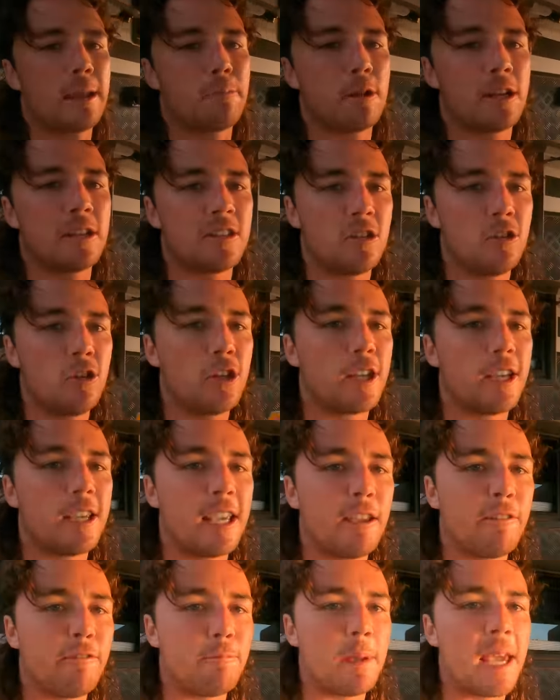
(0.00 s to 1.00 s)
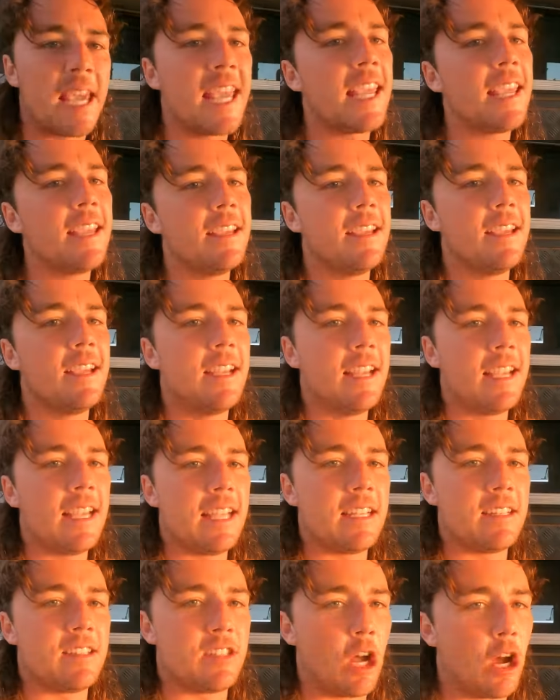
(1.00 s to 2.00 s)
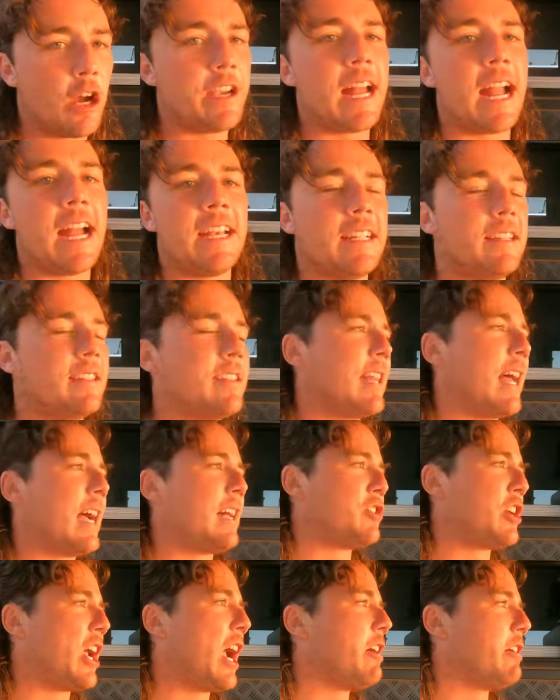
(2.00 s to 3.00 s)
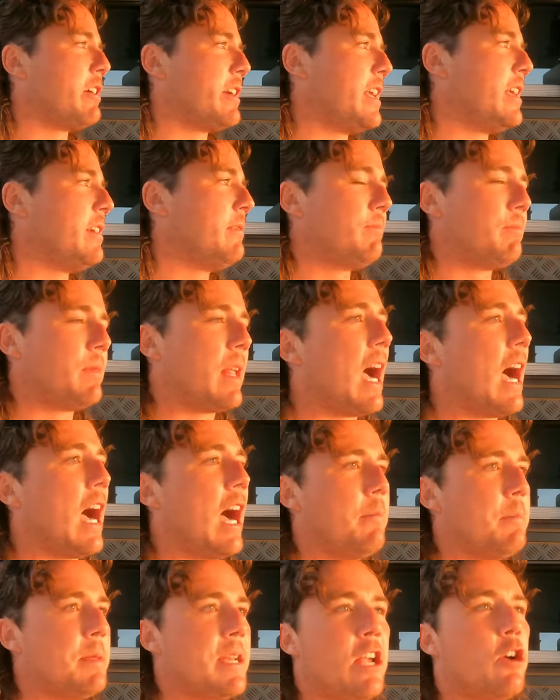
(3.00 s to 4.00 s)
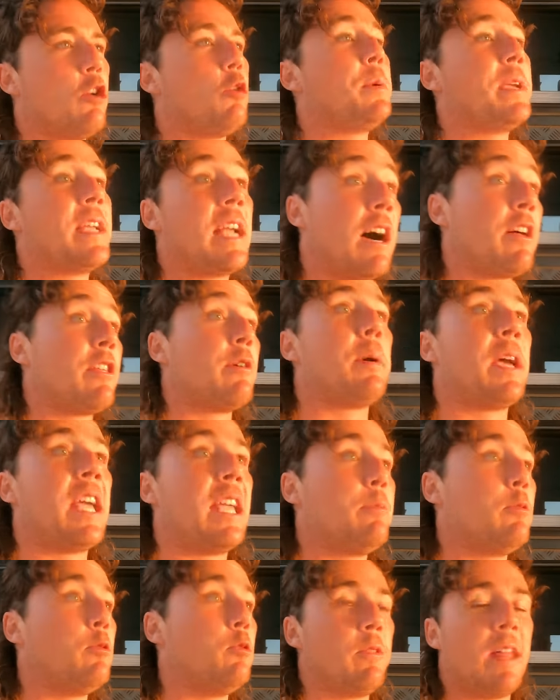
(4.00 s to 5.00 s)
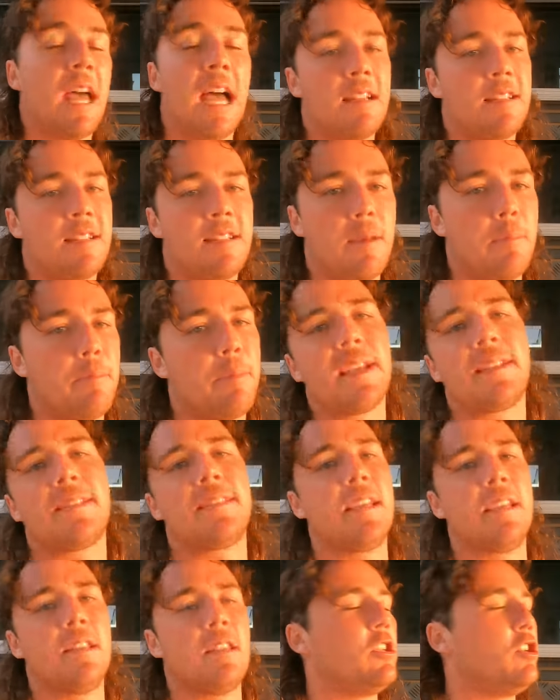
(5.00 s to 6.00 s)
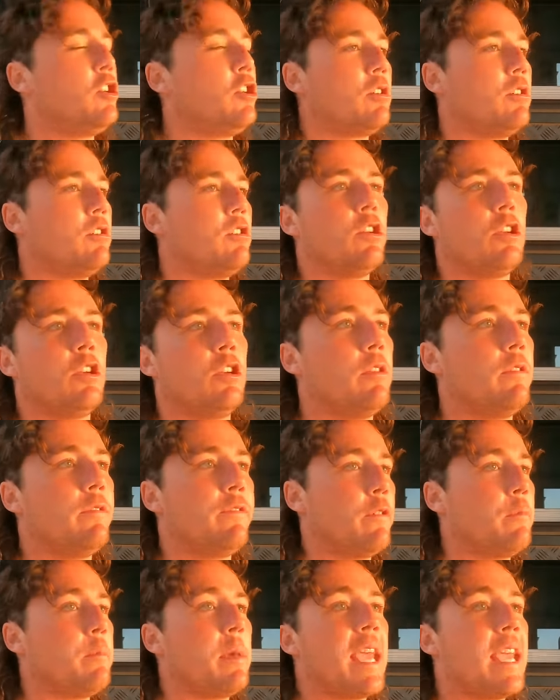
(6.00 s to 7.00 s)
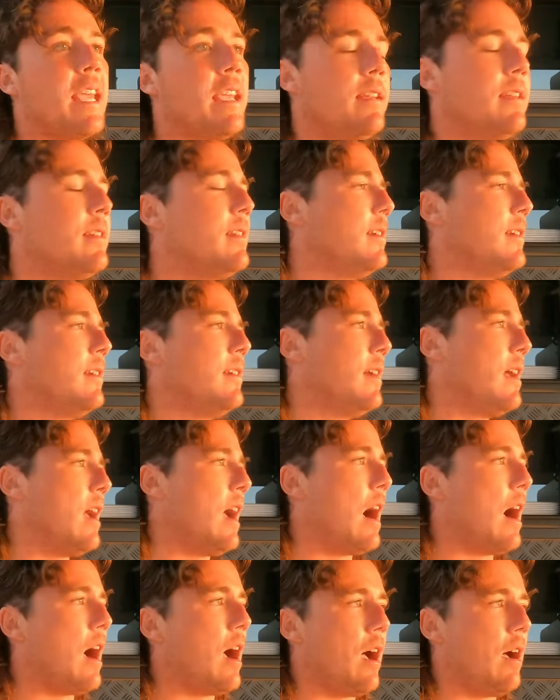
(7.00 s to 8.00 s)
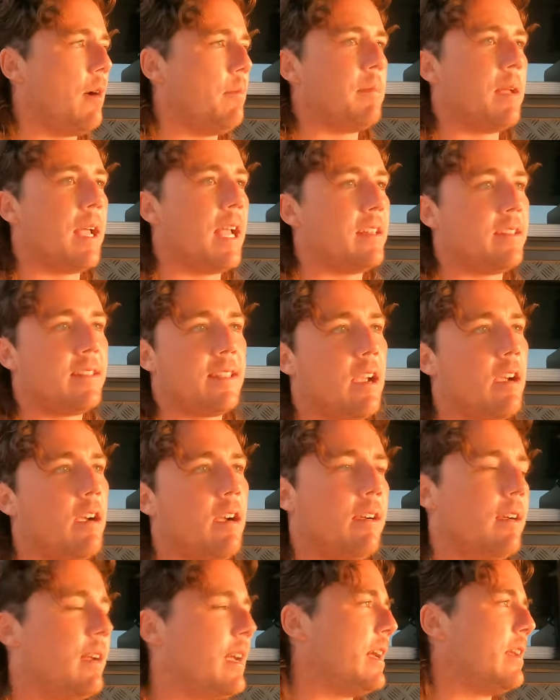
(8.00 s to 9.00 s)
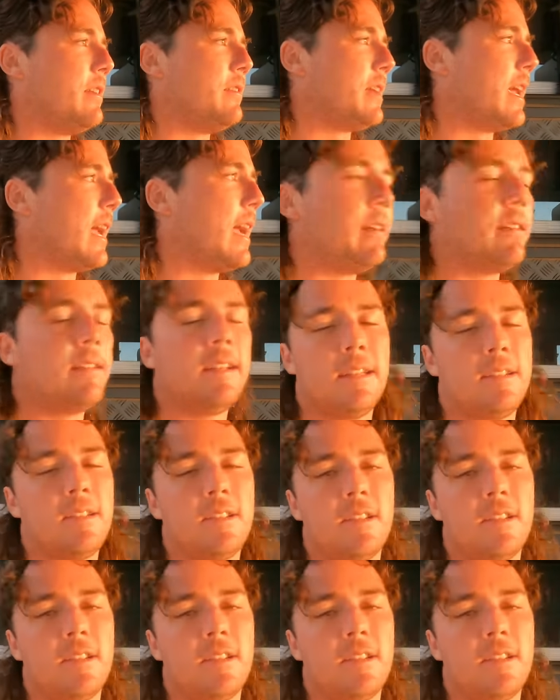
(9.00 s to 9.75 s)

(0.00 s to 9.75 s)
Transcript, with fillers: present you can give me is donating to that charity um, and helping other people. That's the best thing that you could do for me um, and Sarah. And yeah, it's